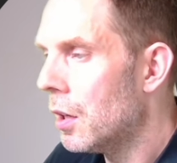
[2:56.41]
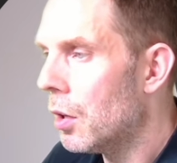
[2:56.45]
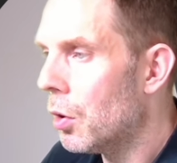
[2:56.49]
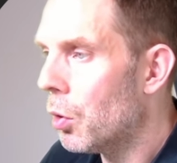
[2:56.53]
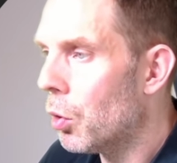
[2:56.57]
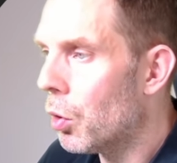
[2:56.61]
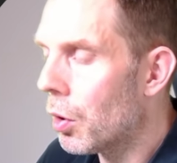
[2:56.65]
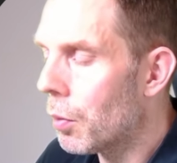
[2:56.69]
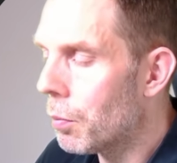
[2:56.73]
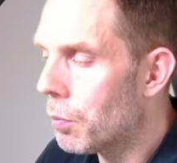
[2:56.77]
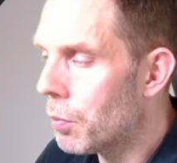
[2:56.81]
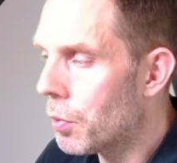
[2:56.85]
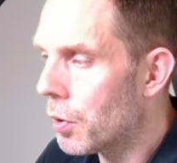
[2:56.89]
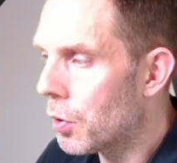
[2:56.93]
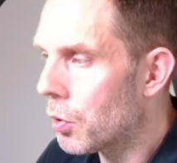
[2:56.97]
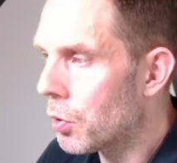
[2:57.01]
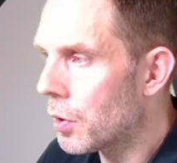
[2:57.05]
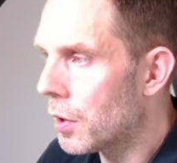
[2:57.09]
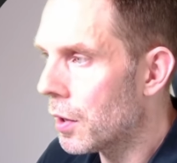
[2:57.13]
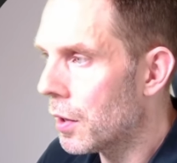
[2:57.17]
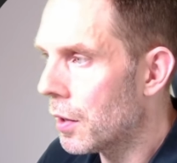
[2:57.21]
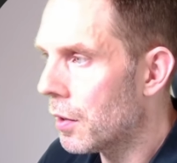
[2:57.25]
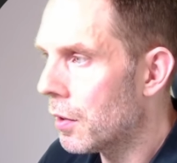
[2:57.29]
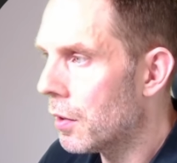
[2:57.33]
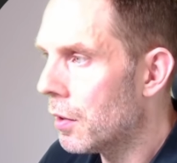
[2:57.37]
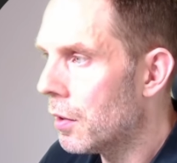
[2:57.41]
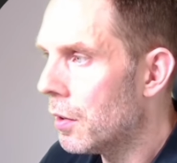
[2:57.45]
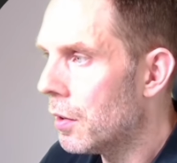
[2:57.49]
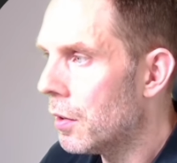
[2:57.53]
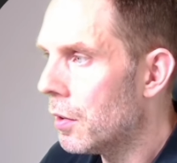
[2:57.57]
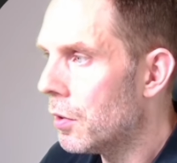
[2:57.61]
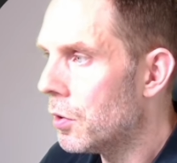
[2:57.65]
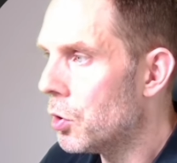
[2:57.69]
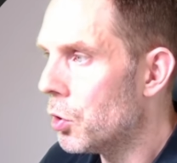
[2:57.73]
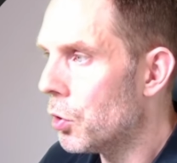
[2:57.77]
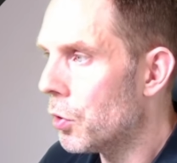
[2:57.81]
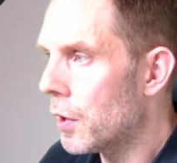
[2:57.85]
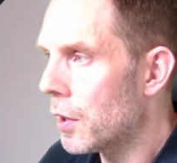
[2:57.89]
or broken
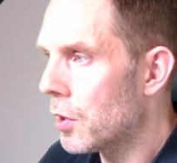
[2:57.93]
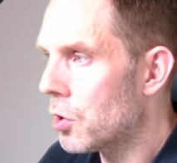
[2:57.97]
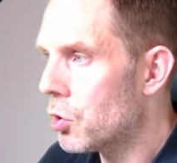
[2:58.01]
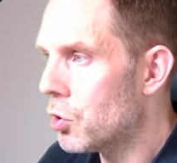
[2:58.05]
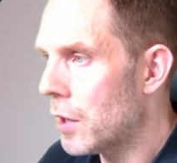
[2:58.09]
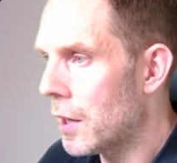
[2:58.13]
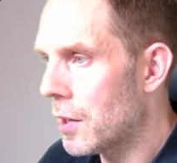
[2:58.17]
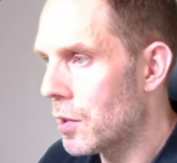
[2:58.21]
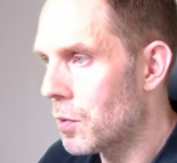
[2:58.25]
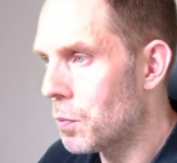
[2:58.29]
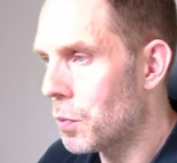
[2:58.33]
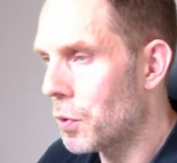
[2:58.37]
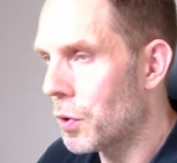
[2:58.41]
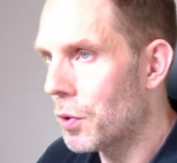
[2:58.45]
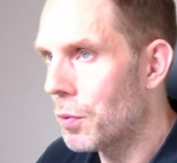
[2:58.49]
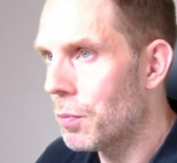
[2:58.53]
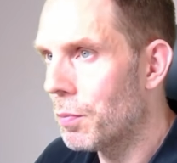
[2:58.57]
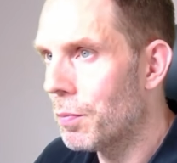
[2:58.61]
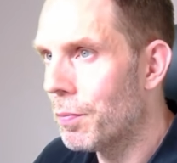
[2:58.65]
during transport.